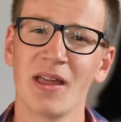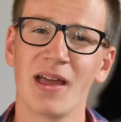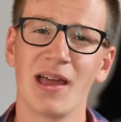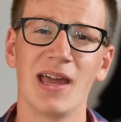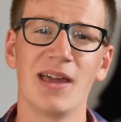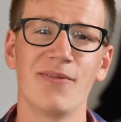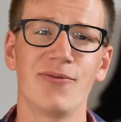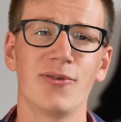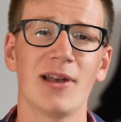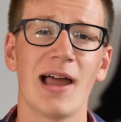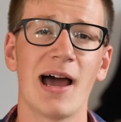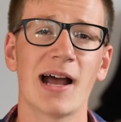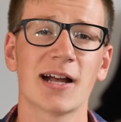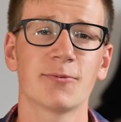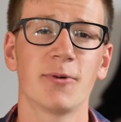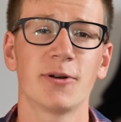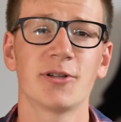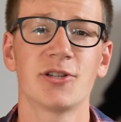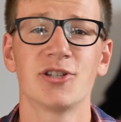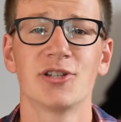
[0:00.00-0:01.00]
If you
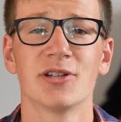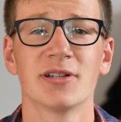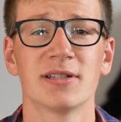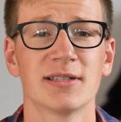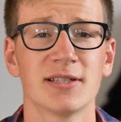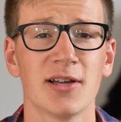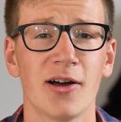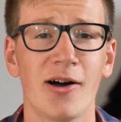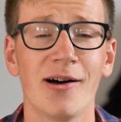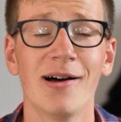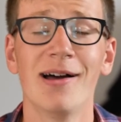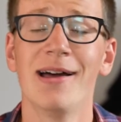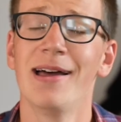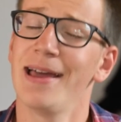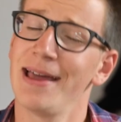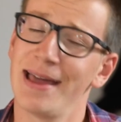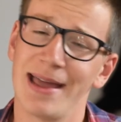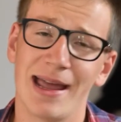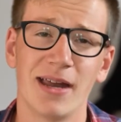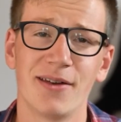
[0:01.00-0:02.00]
liked what you just saw
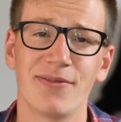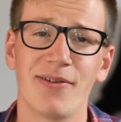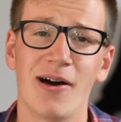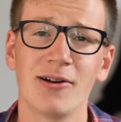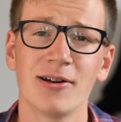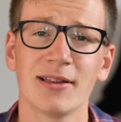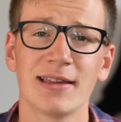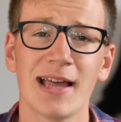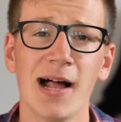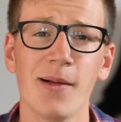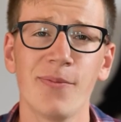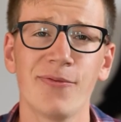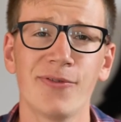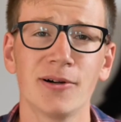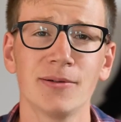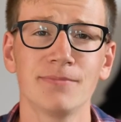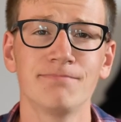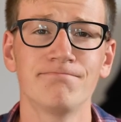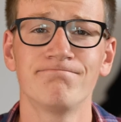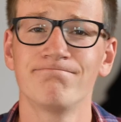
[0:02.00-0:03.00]
and found it
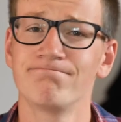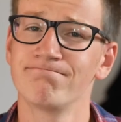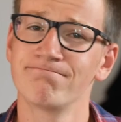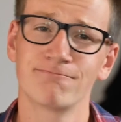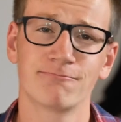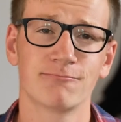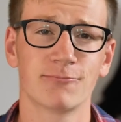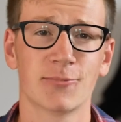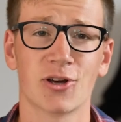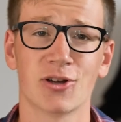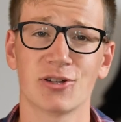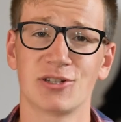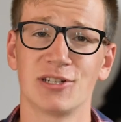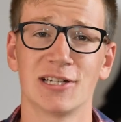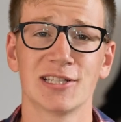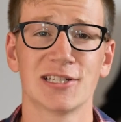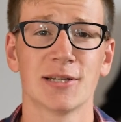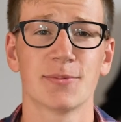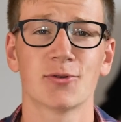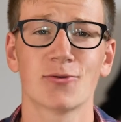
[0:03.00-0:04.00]
helpful,
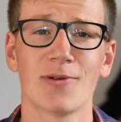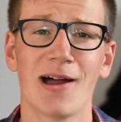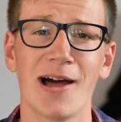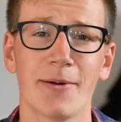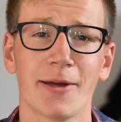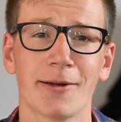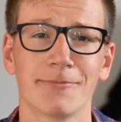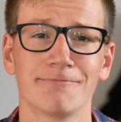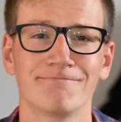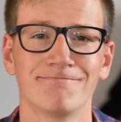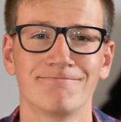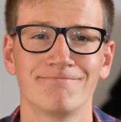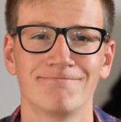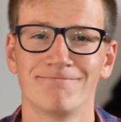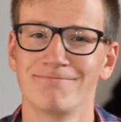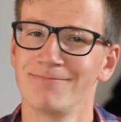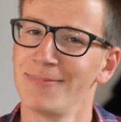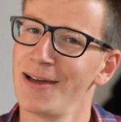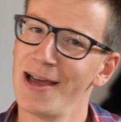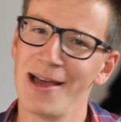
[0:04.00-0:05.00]
consider subscribing.
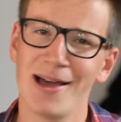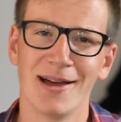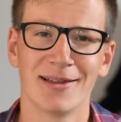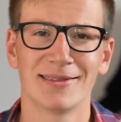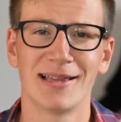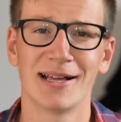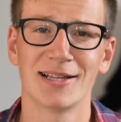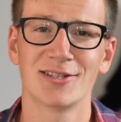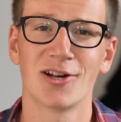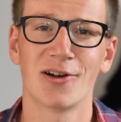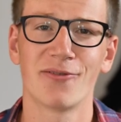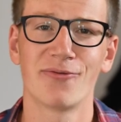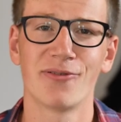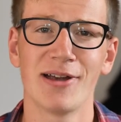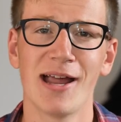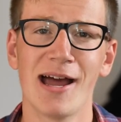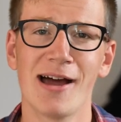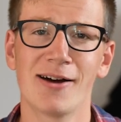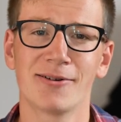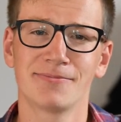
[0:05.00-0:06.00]
That's all for
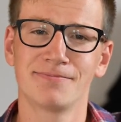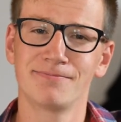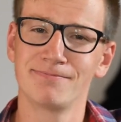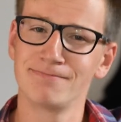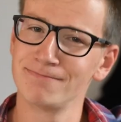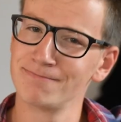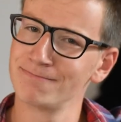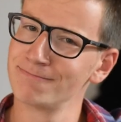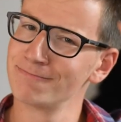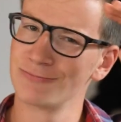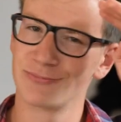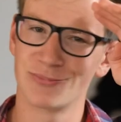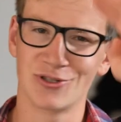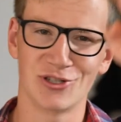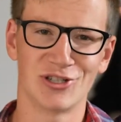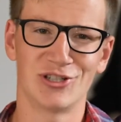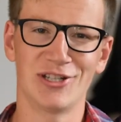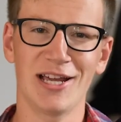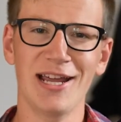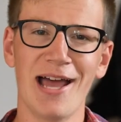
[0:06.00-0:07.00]
now.
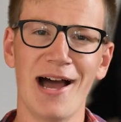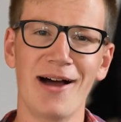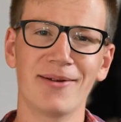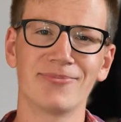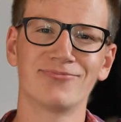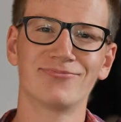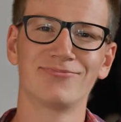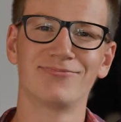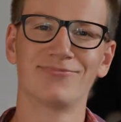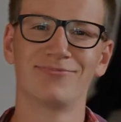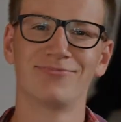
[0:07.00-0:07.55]
See ya!